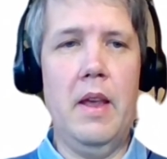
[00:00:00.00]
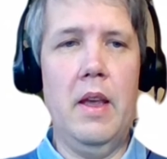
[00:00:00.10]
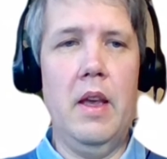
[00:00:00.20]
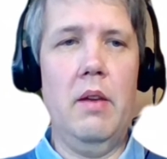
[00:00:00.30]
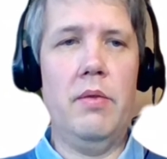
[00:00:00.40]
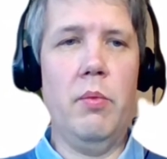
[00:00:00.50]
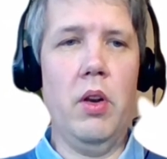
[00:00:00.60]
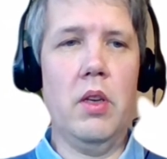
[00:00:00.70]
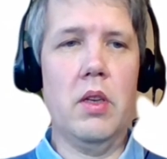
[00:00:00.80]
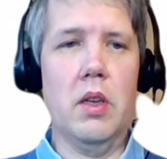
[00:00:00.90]
If you
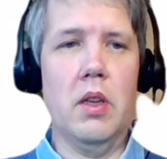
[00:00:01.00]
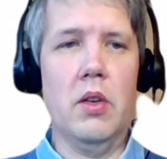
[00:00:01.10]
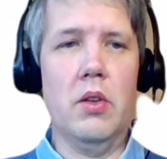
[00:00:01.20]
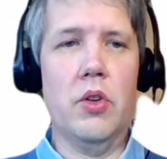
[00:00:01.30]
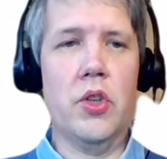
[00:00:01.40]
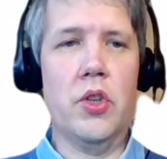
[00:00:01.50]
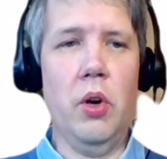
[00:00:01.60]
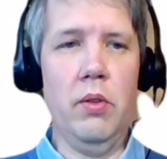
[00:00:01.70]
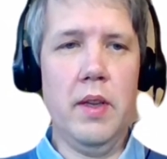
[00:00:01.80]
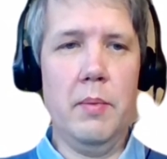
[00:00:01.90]
want to
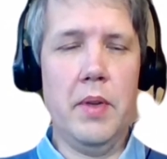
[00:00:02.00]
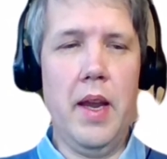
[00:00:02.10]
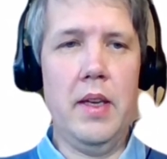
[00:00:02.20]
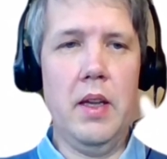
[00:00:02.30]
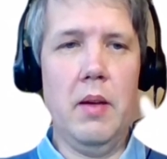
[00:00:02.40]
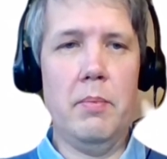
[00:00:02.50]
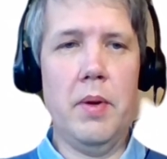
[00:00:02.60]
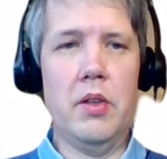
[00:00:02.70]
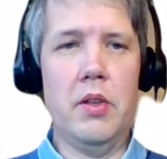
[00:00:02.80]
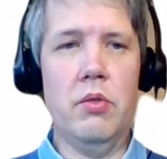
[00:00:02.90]
show some data,
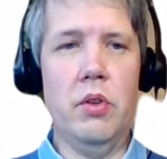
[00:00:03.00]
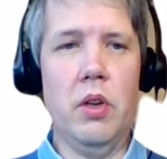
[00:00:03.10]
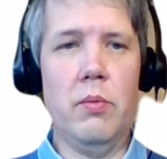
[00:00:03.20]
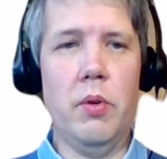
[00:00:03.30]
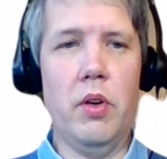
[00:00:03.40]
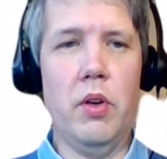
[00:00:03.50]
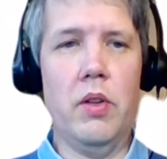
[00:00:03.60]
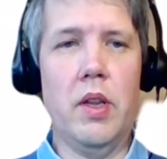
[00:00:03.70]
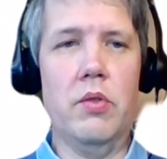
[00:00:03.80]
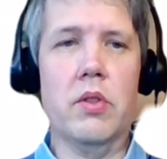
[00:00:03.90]
but you do not want
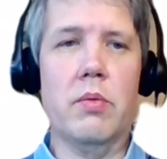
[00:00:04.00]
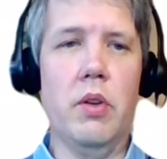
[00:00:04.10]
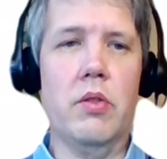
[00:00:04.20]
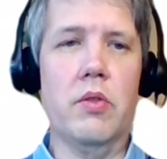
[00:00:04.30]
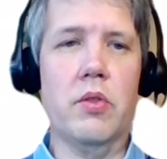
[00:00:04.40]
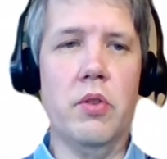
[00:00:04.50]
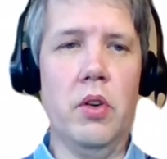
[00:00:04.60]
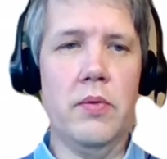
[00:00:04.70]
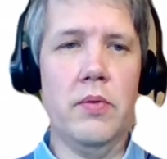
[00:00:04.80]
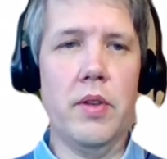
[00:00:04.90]
that users want to
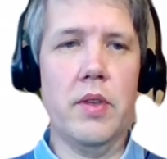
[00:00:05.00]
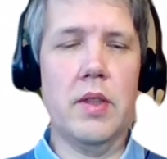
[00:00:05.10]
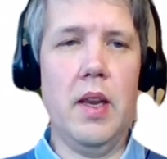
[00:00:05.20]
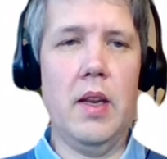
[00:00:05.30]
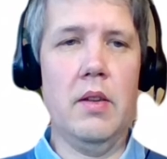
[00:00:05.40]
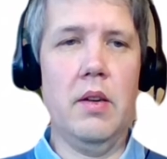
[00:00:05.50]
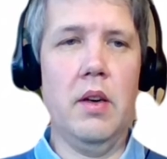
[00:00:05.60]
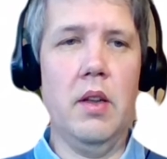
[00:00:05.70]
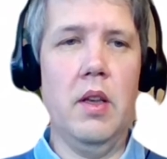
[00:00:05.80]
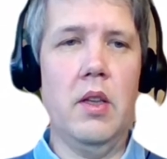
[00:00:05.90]
search for this data,
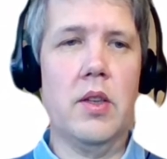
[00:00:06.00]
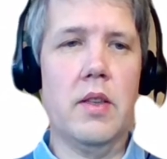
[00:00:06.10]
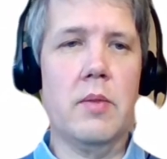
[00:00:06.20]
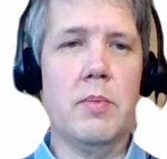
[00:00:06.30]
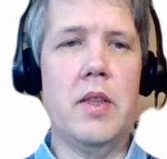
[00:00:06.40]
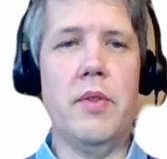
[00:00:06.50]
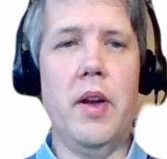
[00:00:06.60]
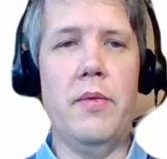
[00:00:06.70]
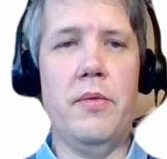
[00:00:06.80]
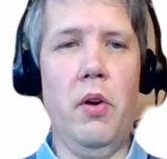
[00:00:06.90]
just
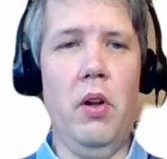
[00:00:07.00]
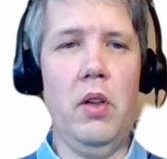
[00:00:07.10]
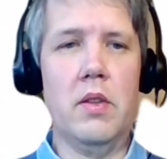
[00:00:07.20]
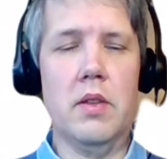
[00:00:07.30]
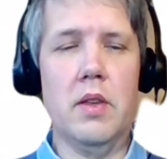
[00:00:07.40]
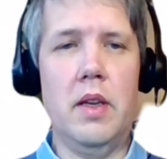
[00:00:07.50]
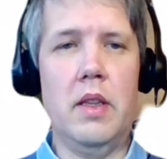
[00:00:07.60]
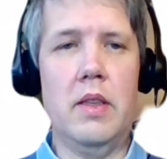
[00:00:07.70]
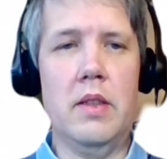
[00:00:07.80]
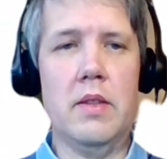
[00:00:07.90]
specify false,
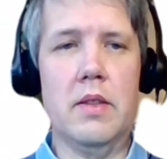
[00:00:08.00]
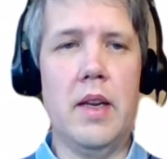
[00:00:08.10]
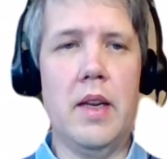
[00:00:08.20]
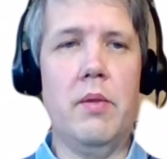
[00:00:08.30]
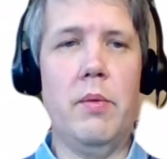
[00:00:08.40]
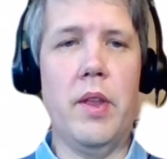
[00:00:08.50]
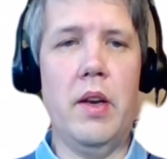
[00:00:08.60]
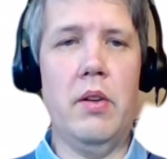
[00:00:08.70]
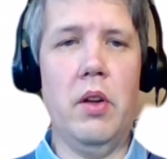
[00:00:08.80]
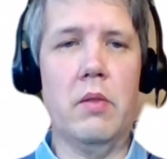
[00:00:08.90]
and this data will
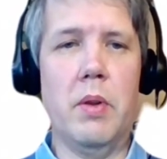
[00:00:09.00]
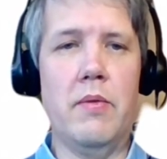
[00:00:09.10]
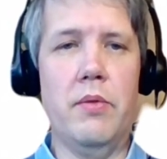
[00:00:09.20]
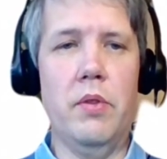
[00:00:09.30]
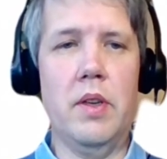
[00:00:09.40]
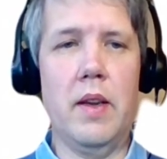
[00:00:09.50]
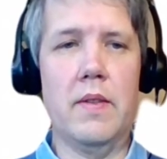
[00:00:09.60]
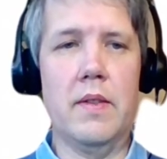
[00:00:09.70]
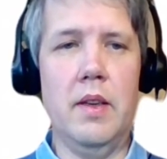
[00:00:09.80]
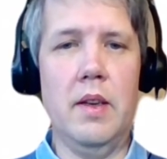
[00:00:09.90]
then not be full
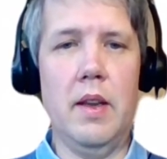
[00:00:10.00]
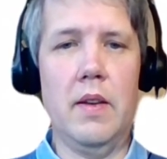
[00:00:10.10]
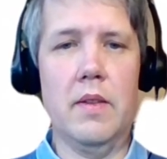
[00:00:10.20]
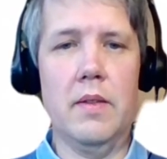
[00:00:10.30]
text indexed.